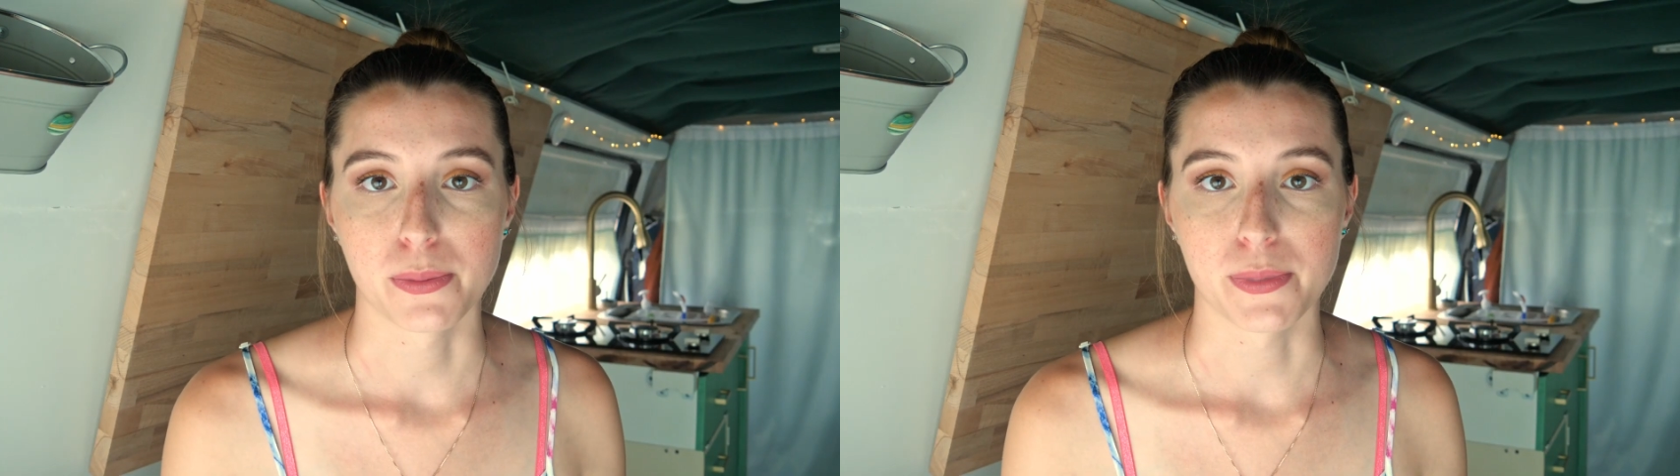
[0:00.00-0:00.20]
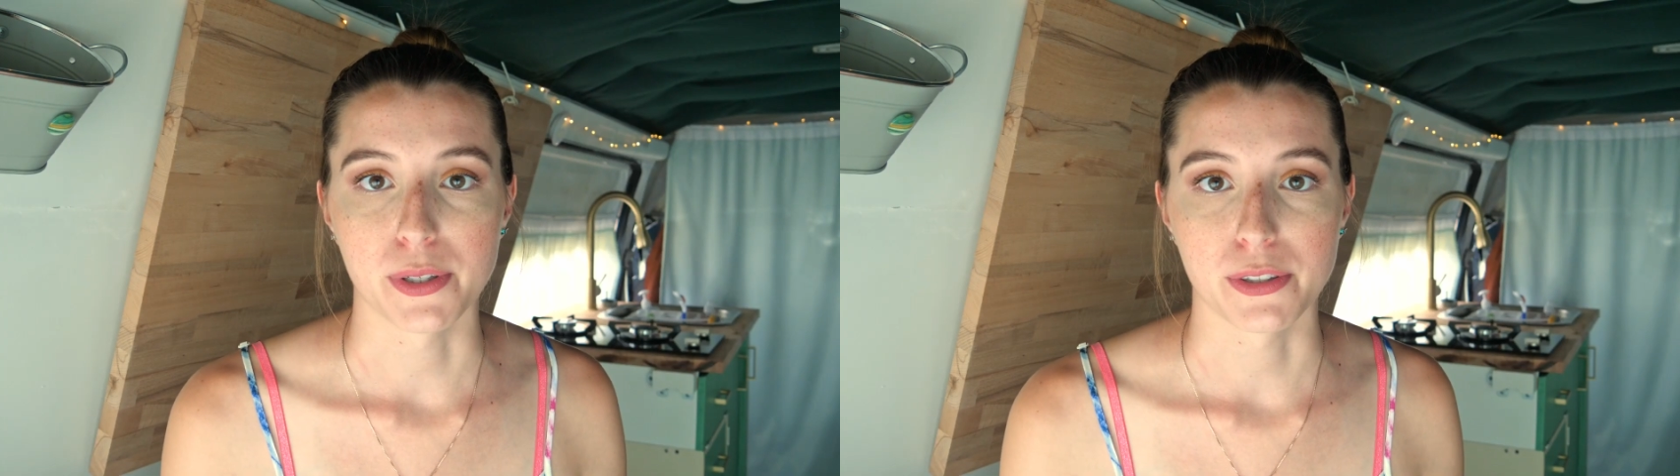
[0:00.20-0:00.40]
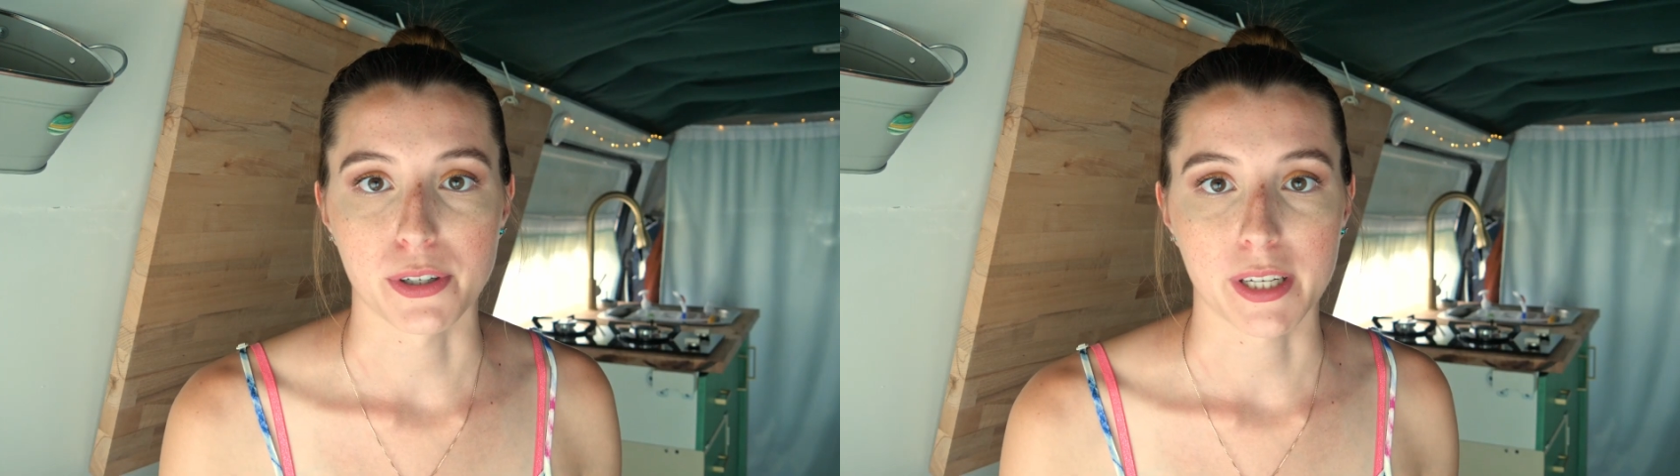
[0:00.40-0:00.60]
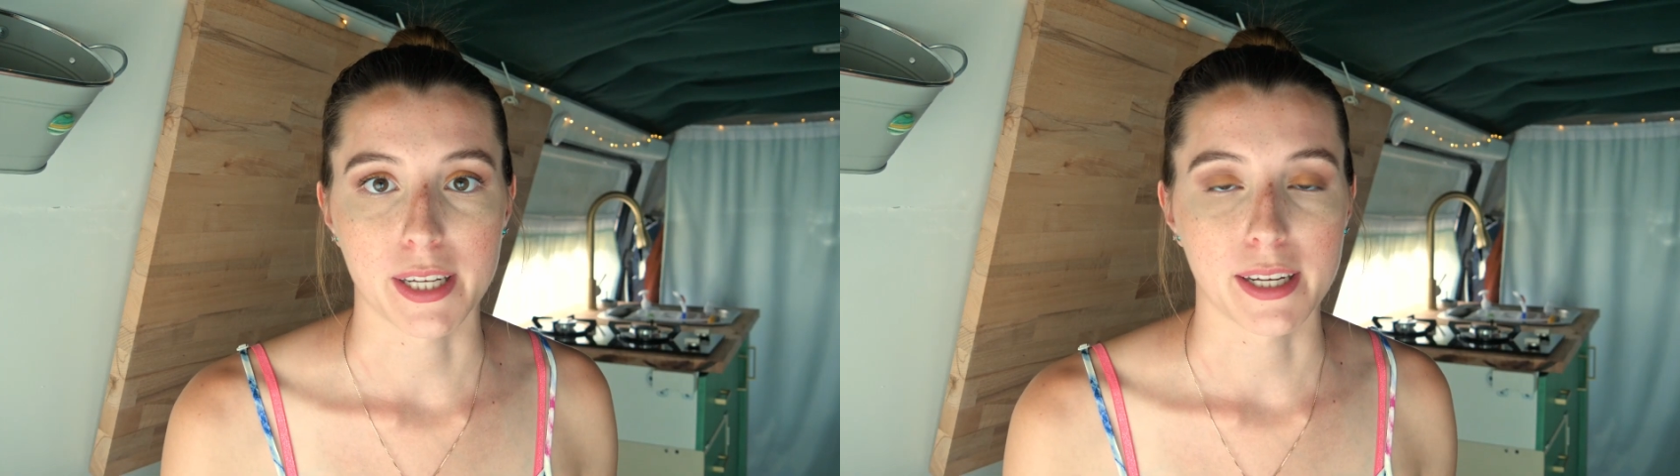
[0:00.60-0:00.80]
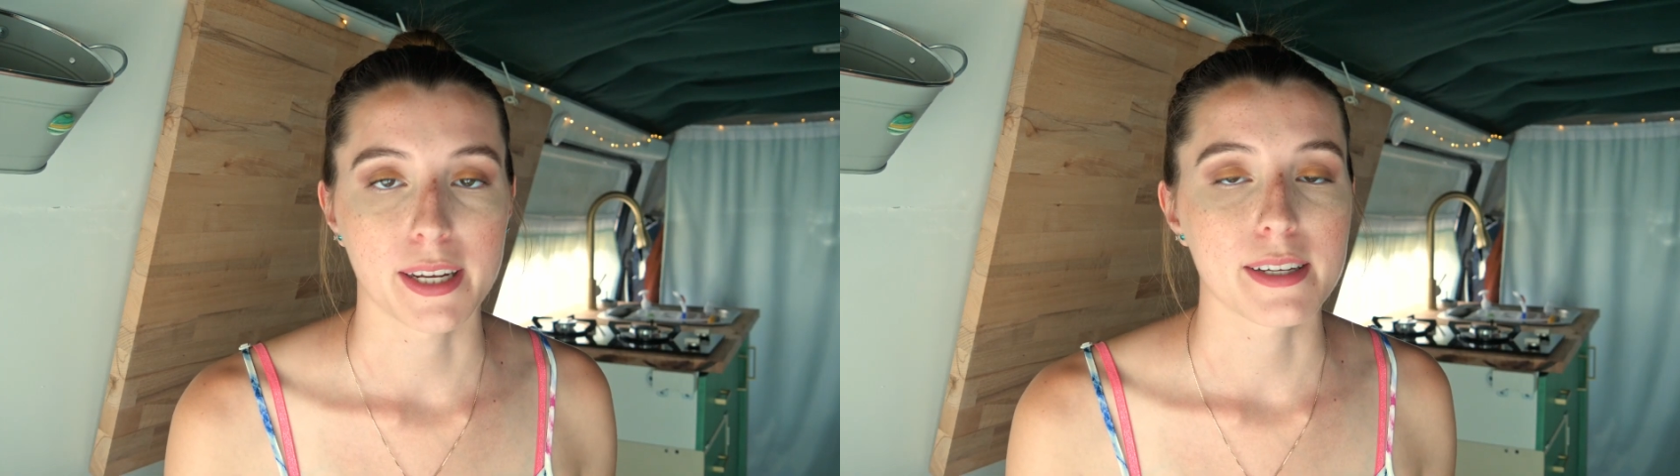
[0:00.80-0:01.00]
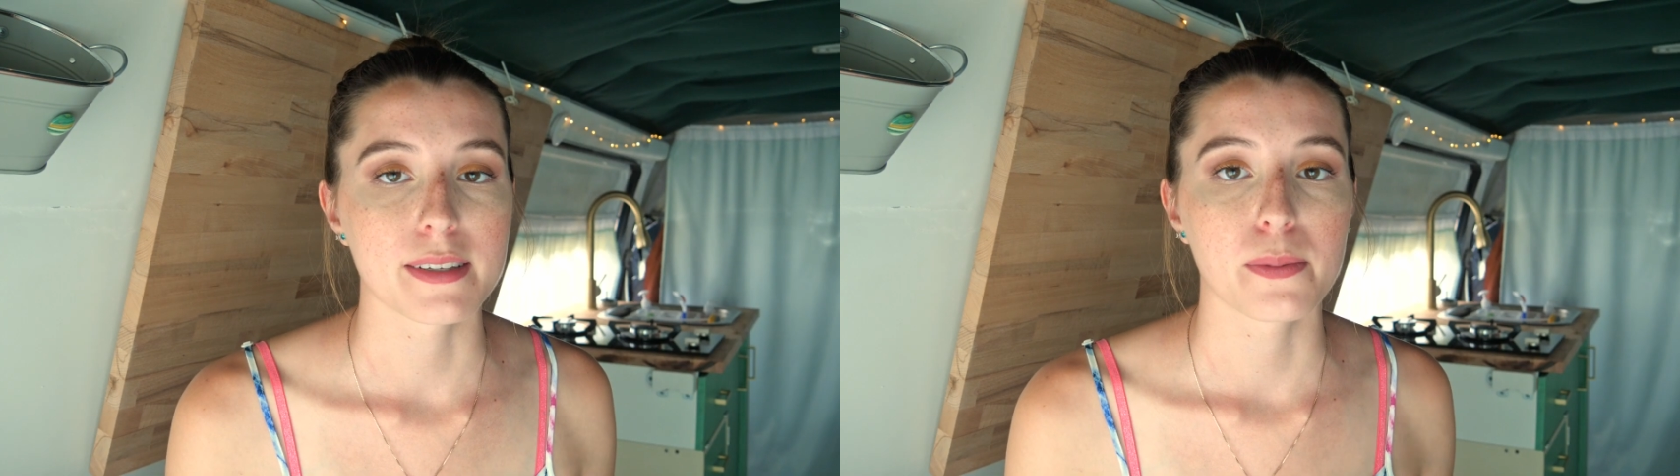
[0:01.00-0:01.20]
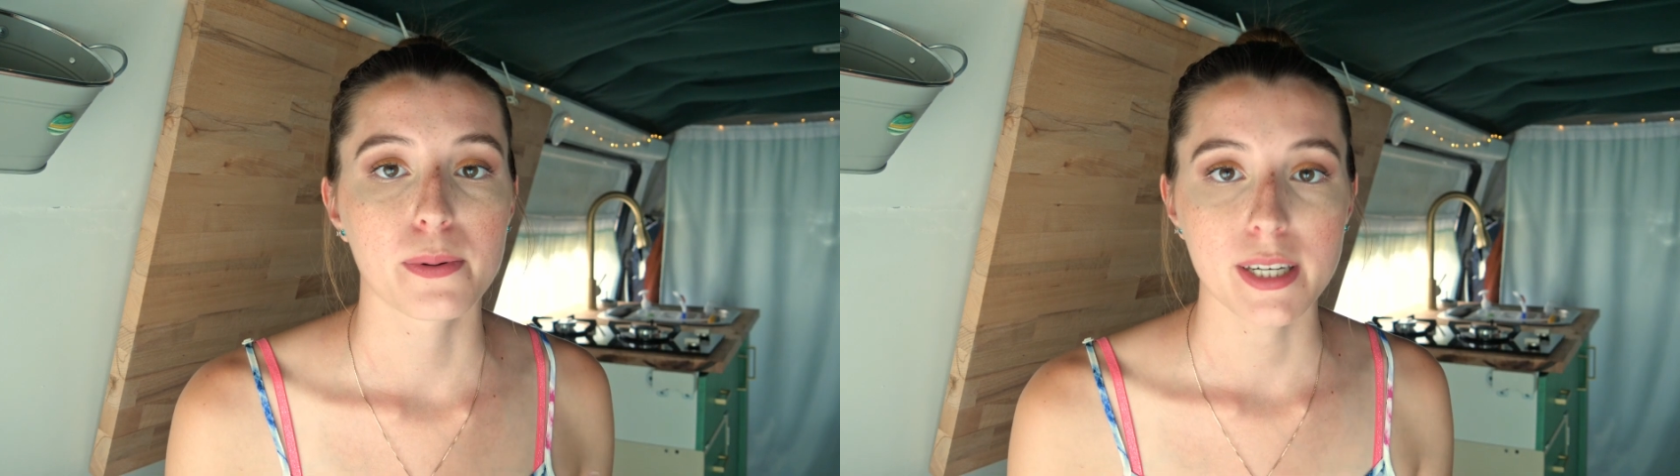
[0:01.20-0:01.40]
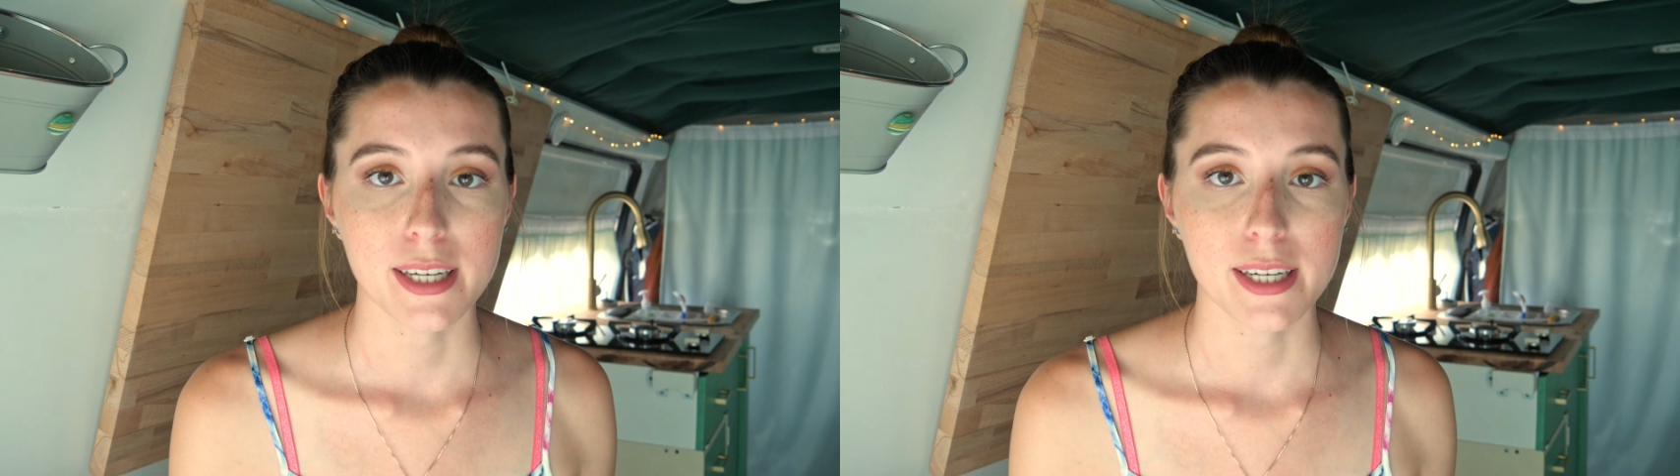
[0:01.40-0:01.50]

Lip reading: boondocking is pretty